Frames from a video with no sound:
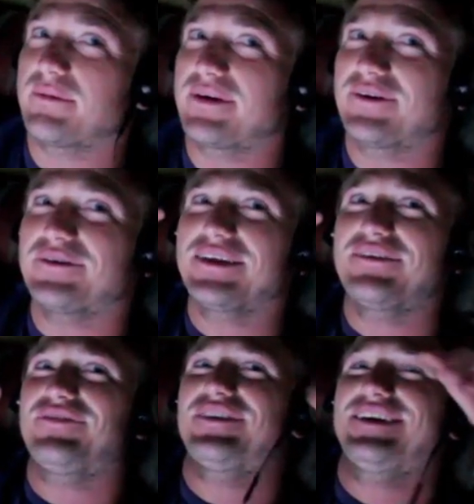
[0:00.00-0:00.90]
my whole day
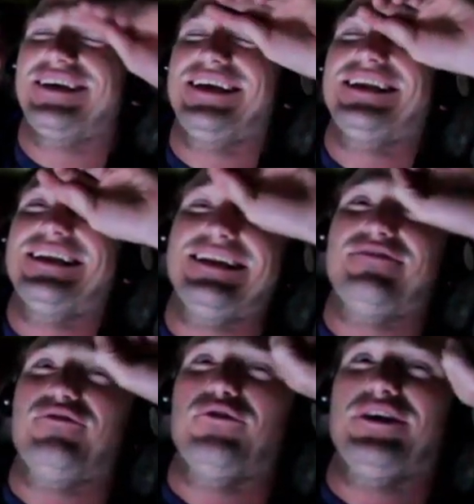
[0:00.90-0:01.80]
fucking editing that
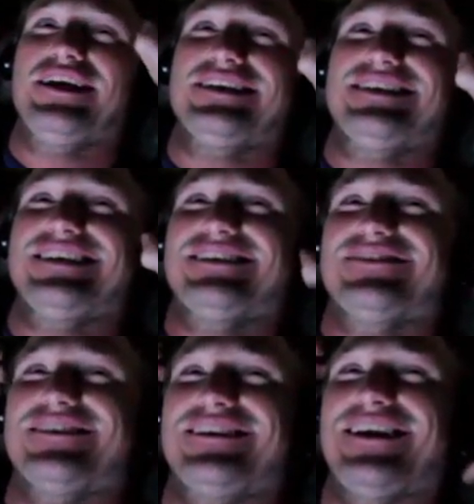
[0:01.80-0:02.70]
40 ounce thing,
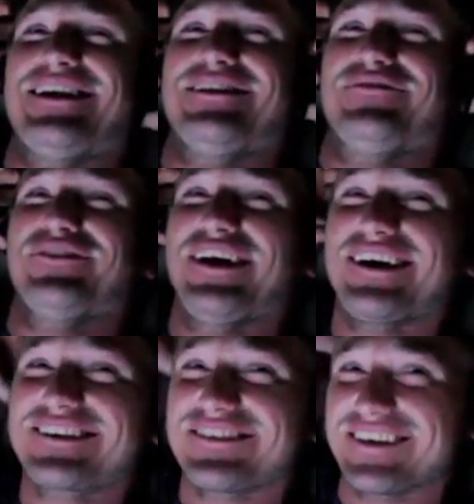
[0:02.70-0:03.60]
so I didn't edit the
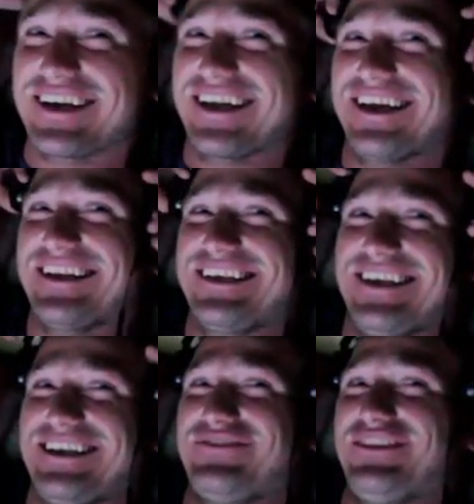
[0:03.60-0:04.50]
vlog, so I gotta edit
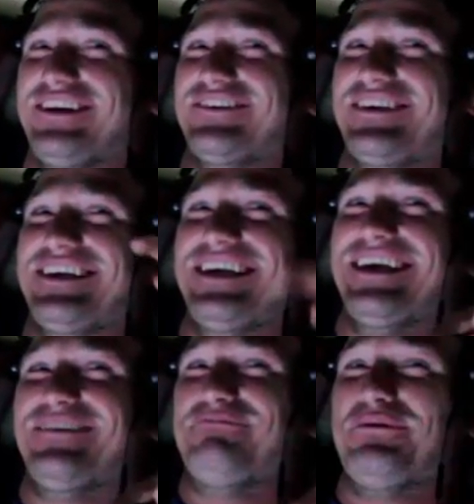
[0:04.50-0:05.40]
today's vlog right
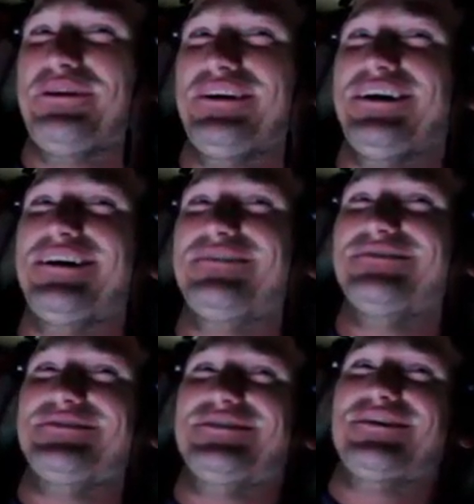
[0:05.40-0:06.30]
now, put it
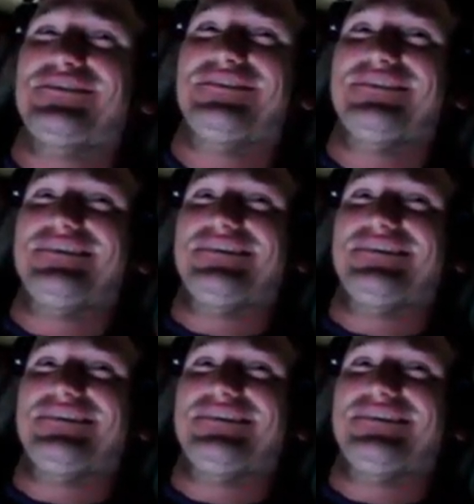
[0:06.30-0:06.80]
up. So Easy though.